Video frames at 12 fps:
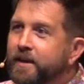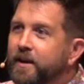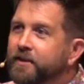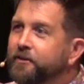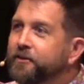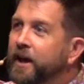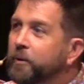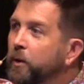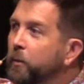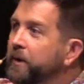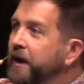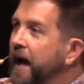Instead,
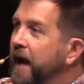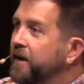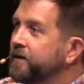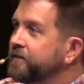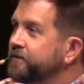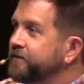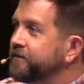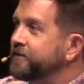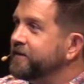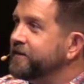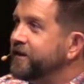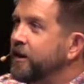what we have
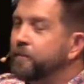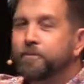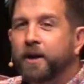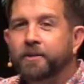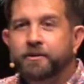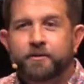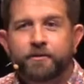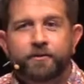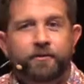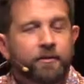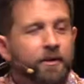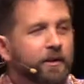are
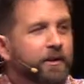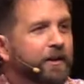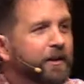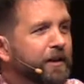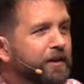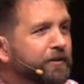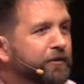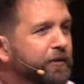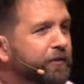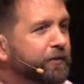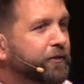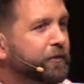brothers and
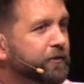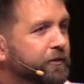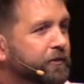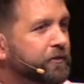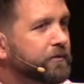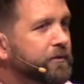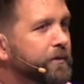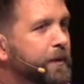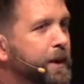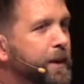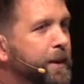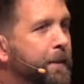sisters.
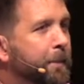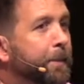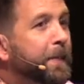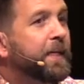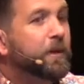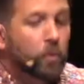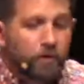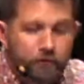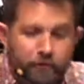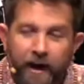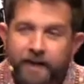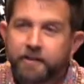And then we're
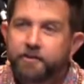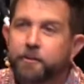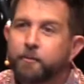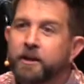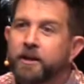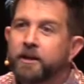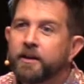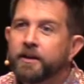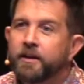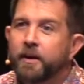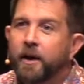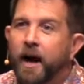invited to be
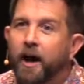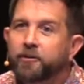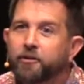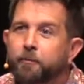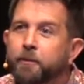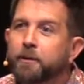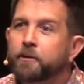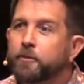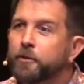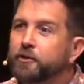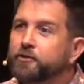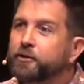
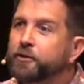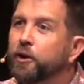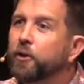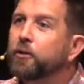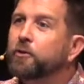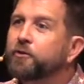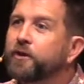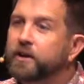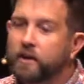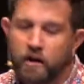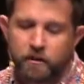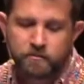hospitable to those
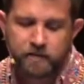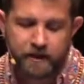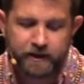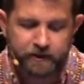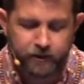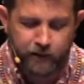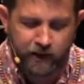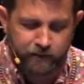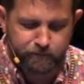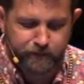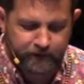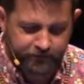that come into our
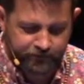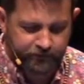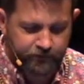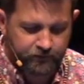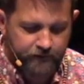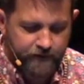midst.